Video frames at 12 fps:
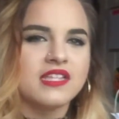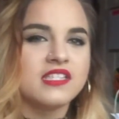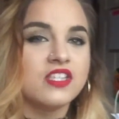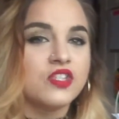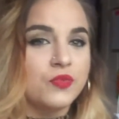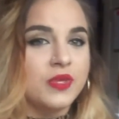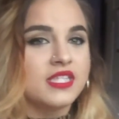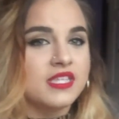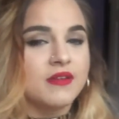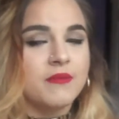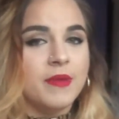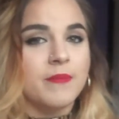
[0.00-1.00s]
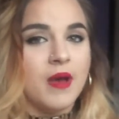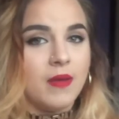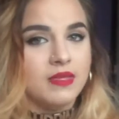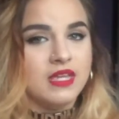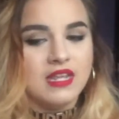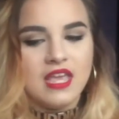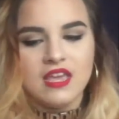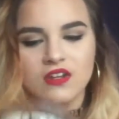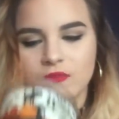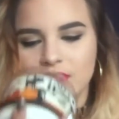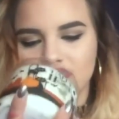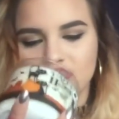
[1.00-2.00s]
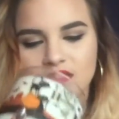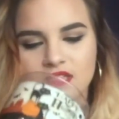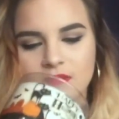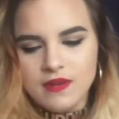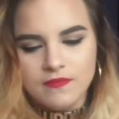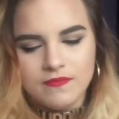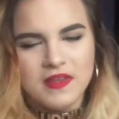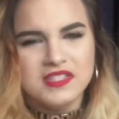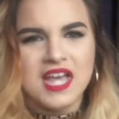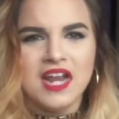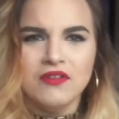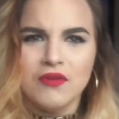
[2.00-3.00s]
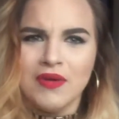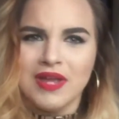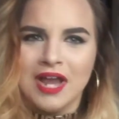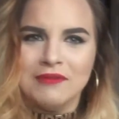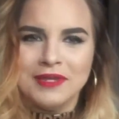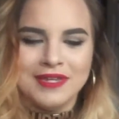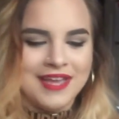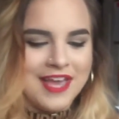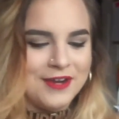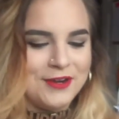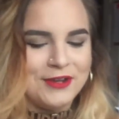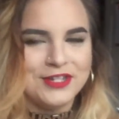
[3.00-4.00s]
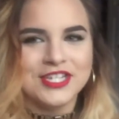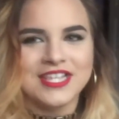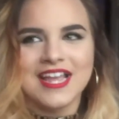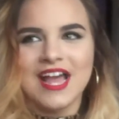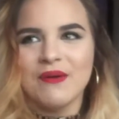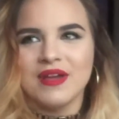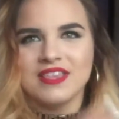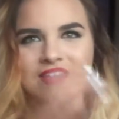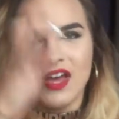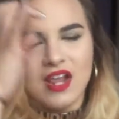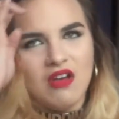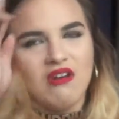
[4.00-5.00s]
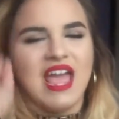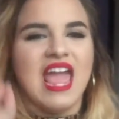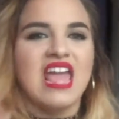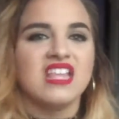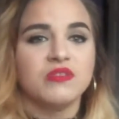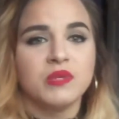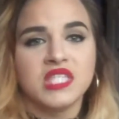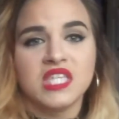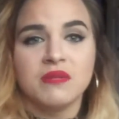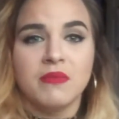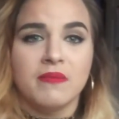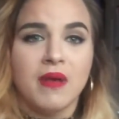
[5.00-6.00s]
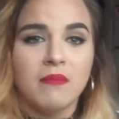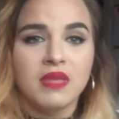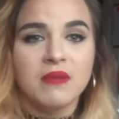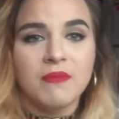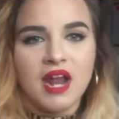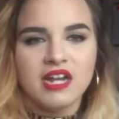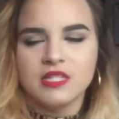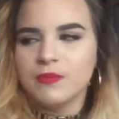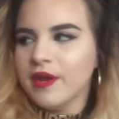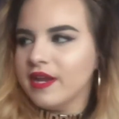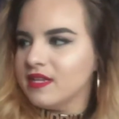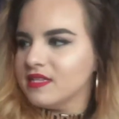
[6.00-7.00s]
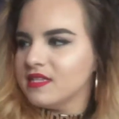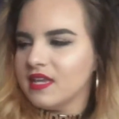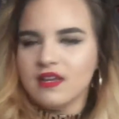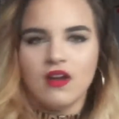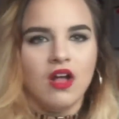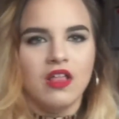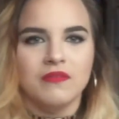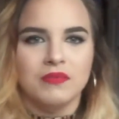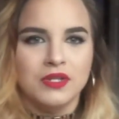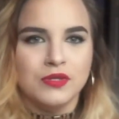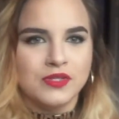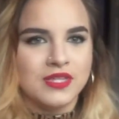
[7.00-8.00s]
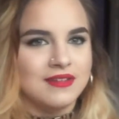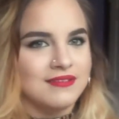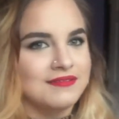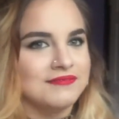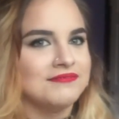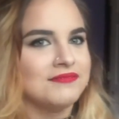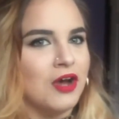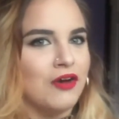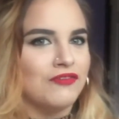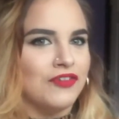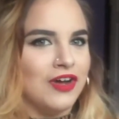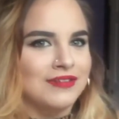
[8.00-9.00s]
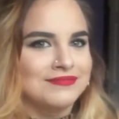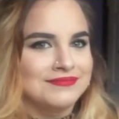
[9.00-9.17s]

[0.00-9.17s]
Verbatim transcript: It's the sweet cinnamon pumpkin candle, basically. It's kind of growing on me. I don't know. Just like how I thought, oh, I hate sweet cinnamon pumpkin body spray, and it's like all I've been using all fall.